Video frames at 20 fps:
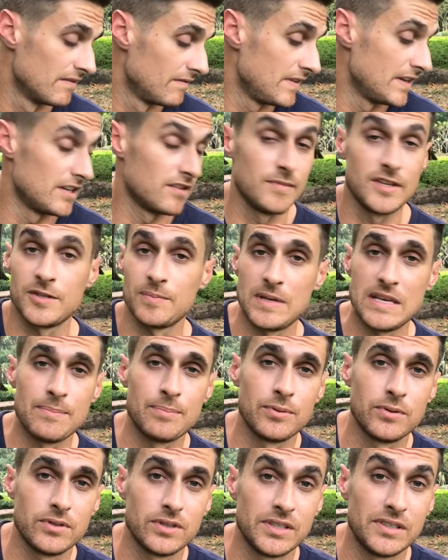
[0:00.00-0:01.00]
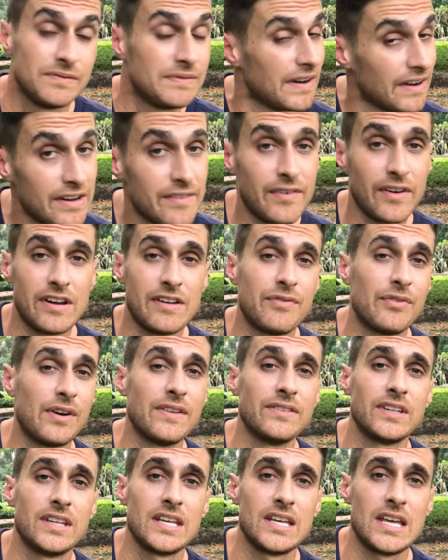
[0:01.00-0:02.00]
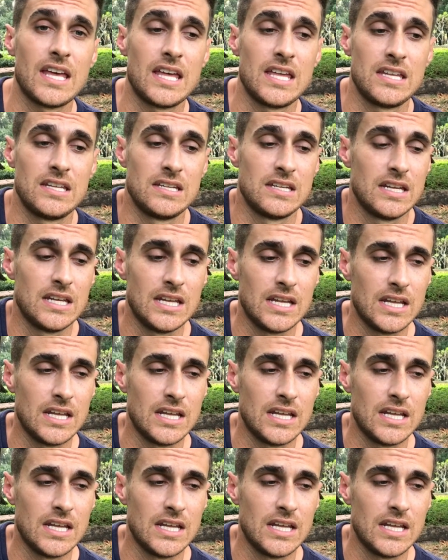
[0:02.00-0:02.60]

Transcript: Vietnamese people are very, very friendly, and